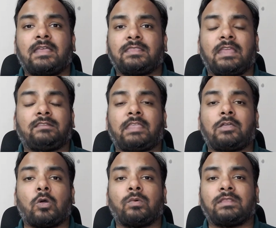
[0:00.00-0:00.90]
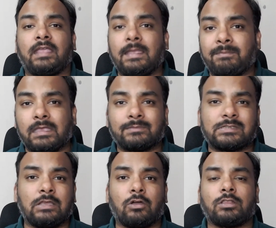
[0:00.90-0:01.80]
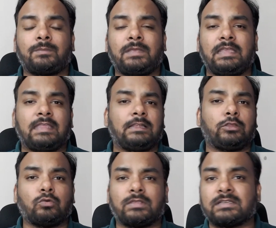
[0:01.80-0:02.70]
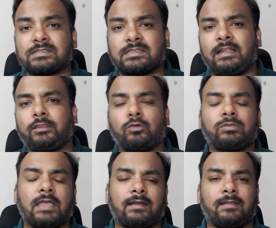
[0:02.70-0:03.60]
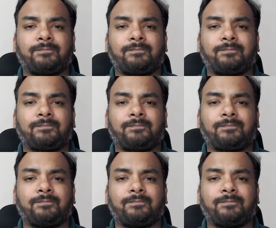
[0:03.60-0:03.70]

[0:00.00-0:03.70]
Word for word: they'll take over the A P M C economy, they'll do this, they'll do that.